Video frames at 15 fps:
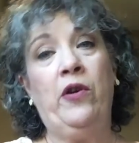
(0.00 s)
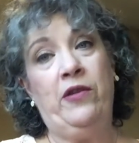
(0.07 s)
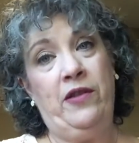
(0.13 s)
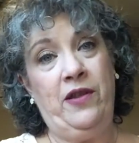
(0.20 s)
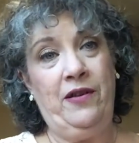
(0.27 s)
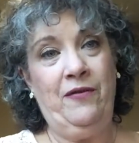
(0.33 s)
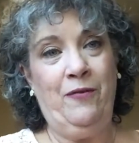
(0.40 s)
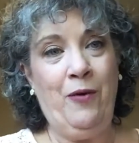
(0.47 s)
worth
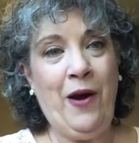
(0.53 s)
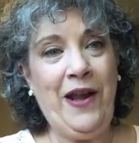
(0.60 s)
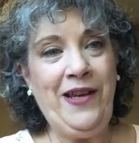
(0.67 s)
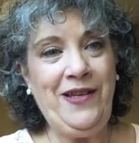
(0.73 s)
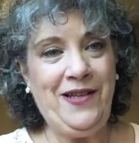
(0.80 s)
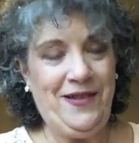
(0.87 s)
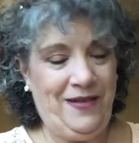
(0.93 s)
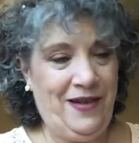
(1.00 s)
it,
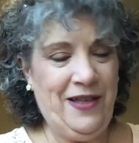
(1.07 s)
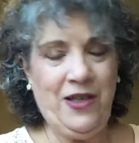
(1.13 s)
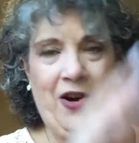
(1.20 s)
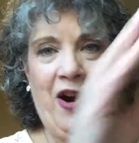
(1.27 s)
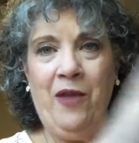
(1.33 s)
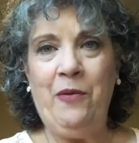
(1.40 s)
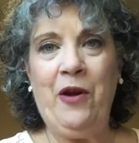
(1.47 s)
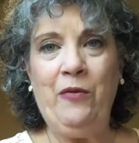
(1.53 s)
right?
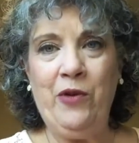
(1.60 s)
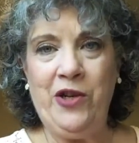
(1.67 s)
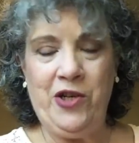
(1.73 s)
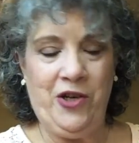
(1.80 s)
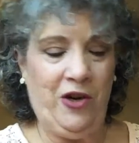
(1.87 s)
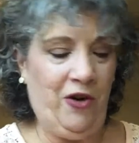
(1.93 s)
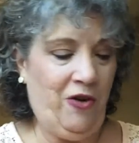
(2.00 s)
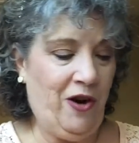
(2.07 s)
Sorry about
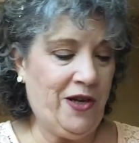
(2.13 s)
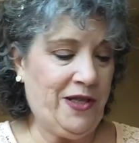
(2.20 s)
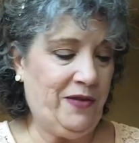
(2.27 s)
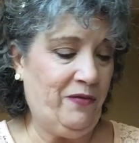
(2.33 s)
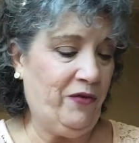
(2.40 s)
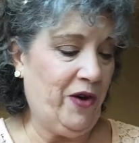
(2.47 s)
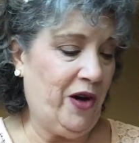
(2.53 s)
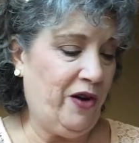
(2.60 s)
reaching across
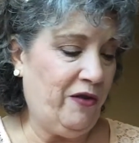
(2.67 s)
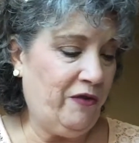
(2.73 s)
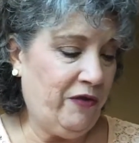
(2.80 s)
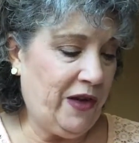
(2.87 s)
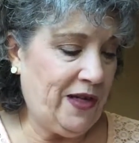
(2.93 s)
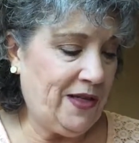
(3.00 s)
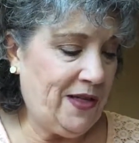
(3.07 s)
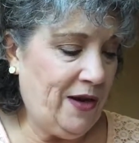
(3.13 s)
in front of your
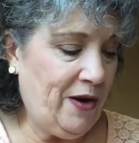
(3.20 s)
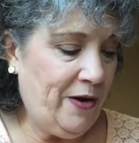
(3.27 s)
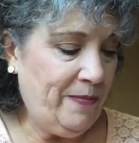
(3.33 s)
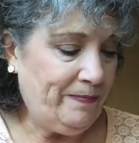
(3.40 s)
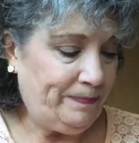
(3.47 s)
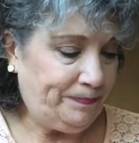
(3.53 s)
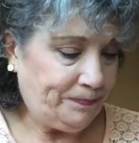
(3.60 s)
face there.